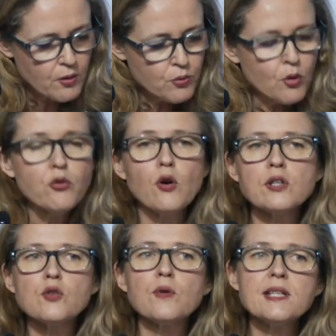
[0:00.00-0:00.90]
The
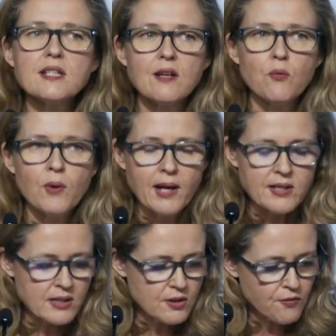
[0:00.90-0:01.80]
third risk we
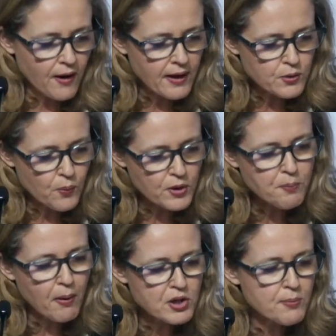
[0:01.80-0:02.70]
identified was
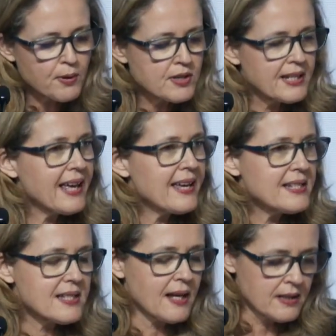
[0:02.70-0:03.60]
possible
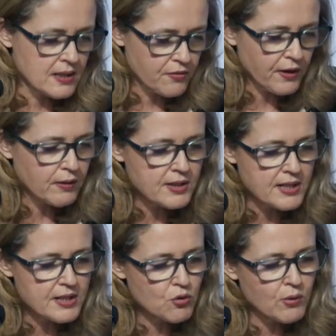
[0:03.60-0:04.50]
delays and
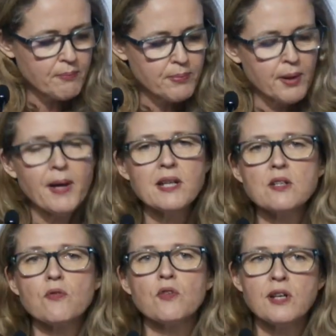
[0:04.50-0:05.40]
difficulties to implement
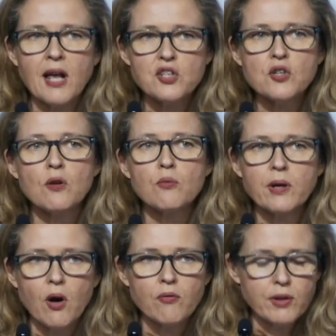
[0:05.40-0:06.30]
the national
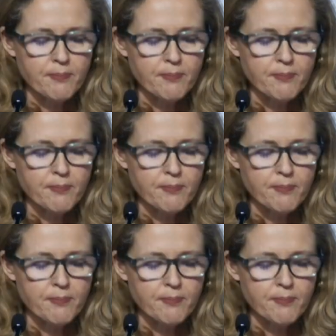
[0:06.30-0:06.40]
recovery